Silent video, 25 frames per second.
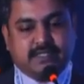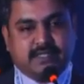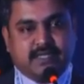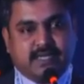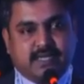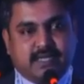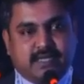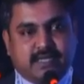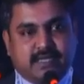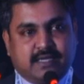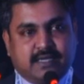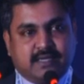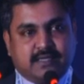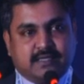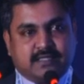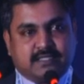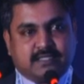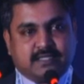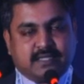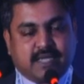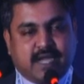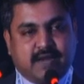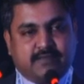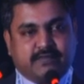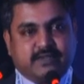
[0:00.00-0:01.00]
They
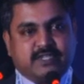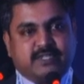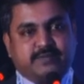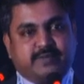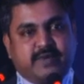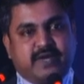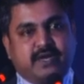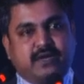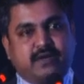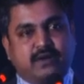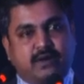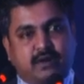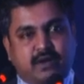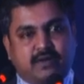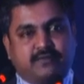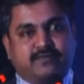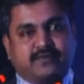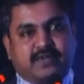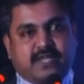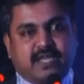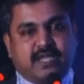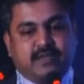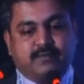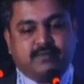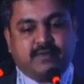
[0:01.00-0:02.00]
have to spend a lot
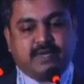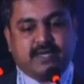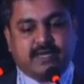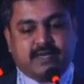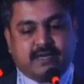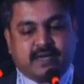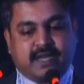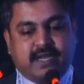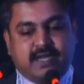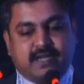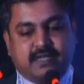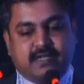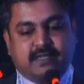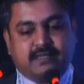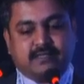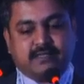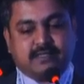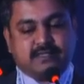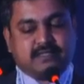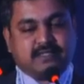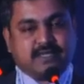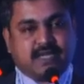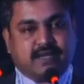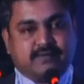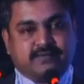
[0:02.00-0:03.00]
of time in training
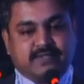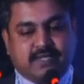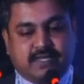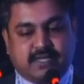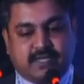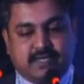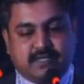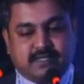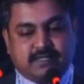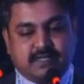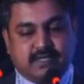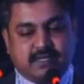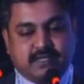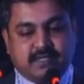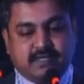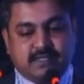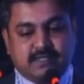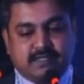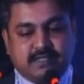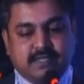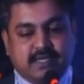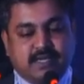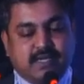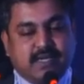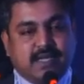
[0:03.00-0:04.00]
the staffs and
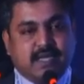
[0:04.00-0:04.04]
consultants,